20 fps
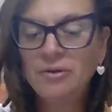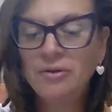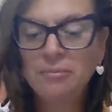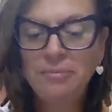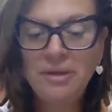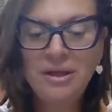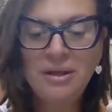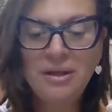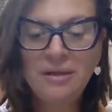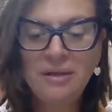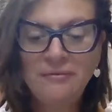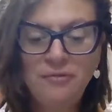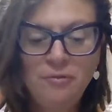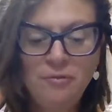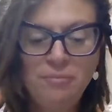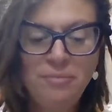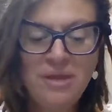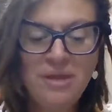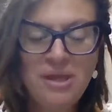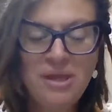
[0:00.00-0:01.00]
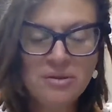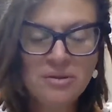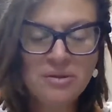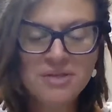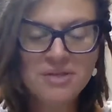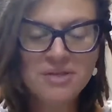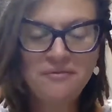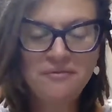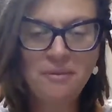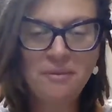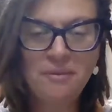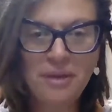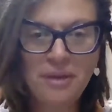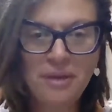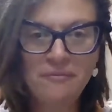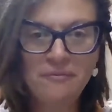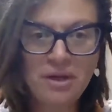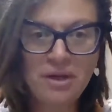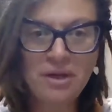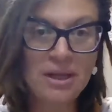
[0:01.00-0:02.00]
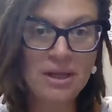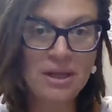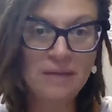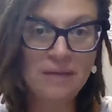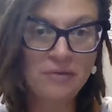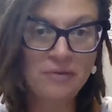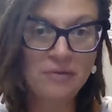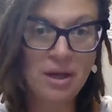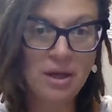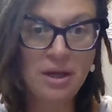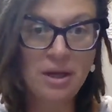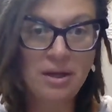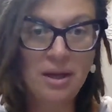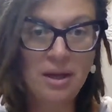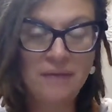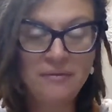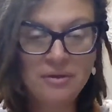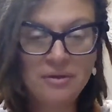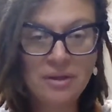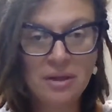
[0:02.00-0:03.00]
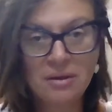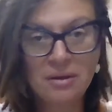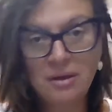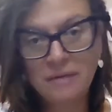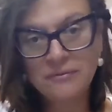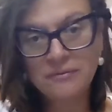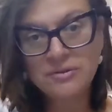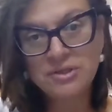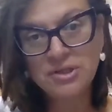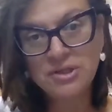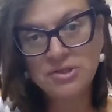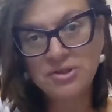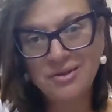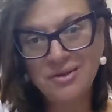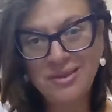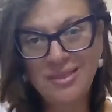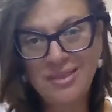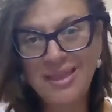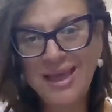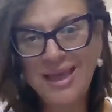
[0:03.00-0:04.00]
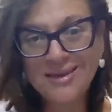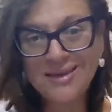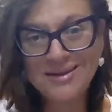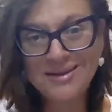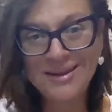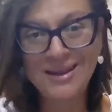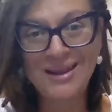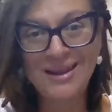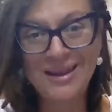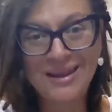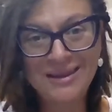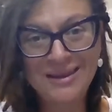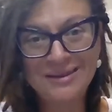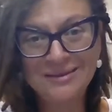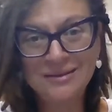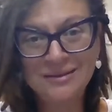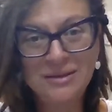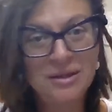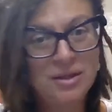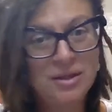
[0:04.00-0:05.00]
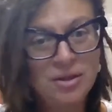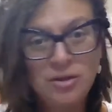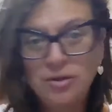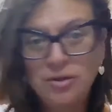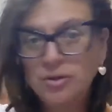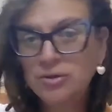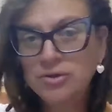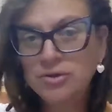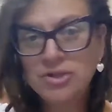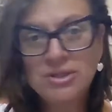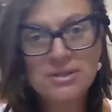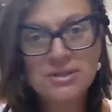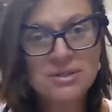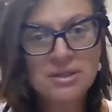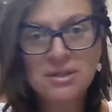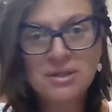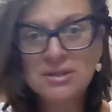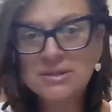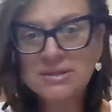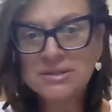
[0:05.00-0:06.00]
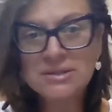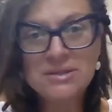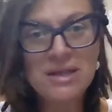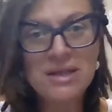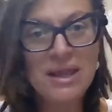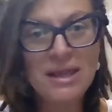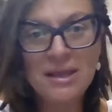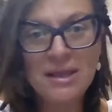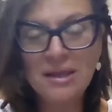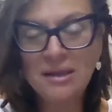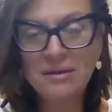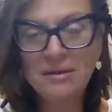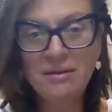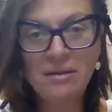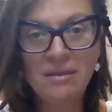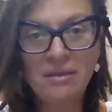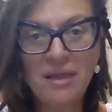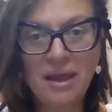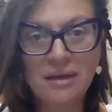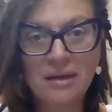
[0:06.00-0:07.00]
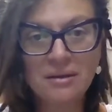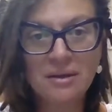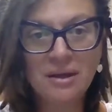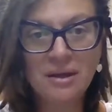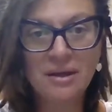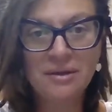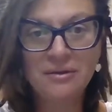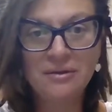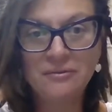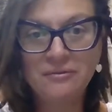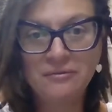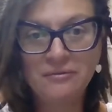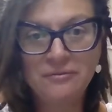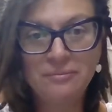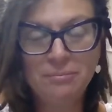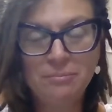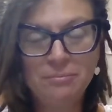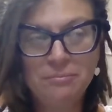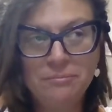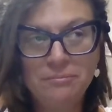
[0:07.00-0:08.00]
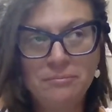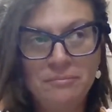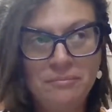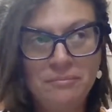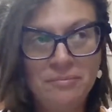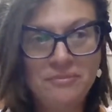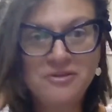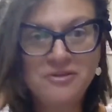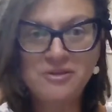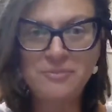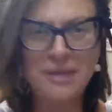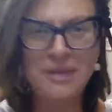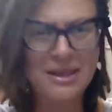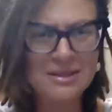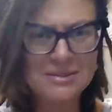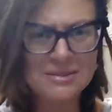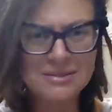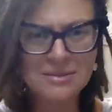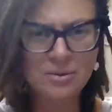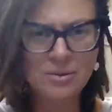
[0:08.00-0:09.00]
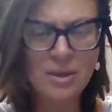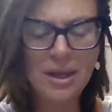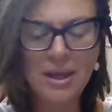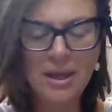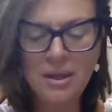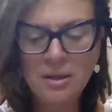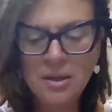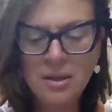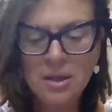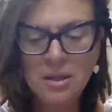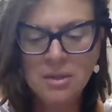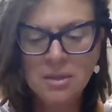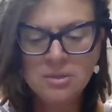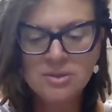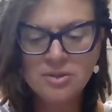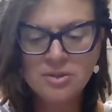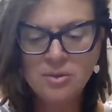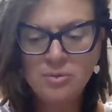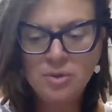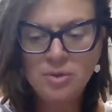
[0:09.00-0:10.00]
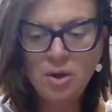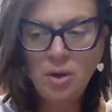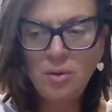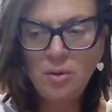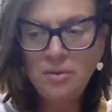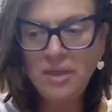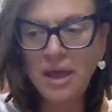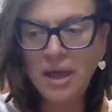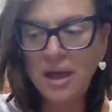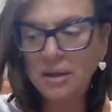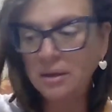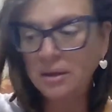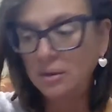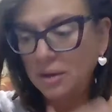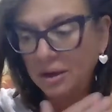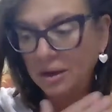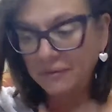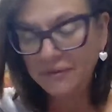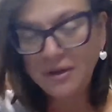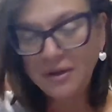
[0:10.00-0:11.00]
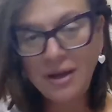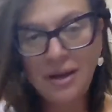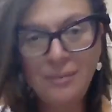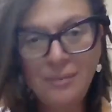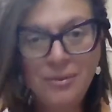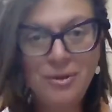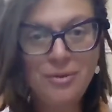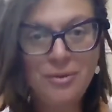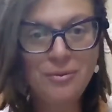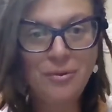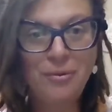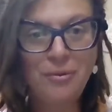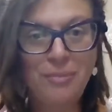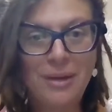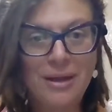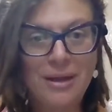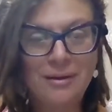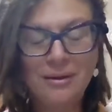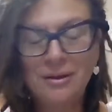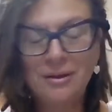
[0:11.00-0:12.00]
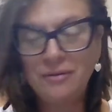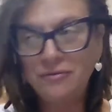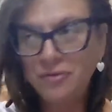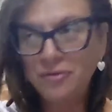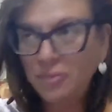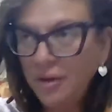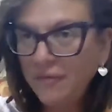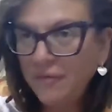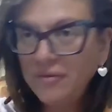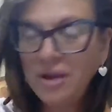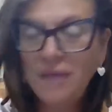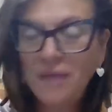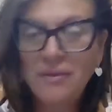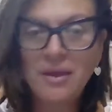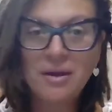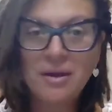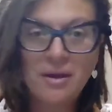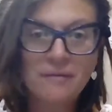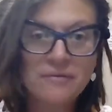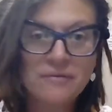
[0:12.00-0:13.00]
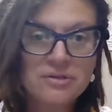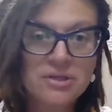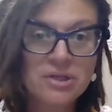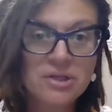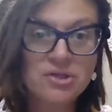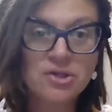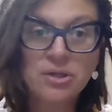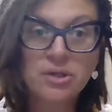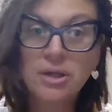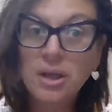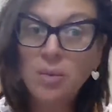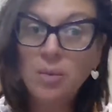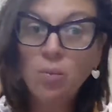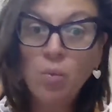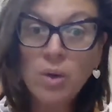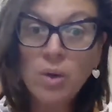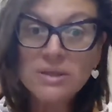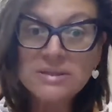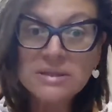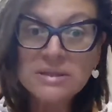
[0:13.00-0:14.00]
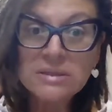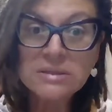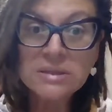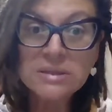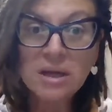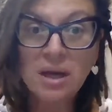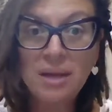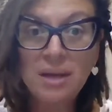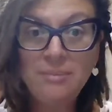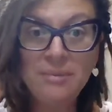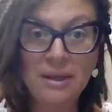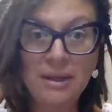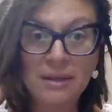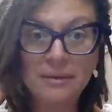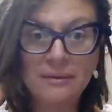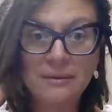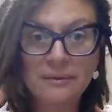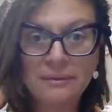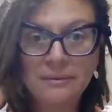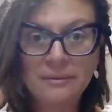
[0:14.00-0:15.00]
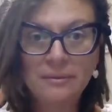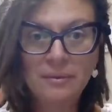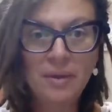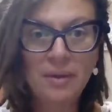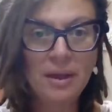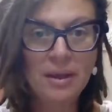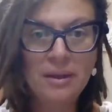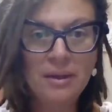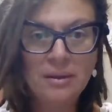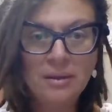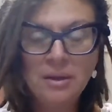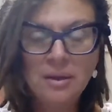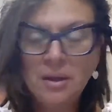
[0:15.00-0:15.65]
if you beat yourself up every day for not having that conversation that day, you're just going to stay in that kind of space. Okay. So know that every night when you go to bed, and if you haven't had that conversation, it wasn't time yet. Okay.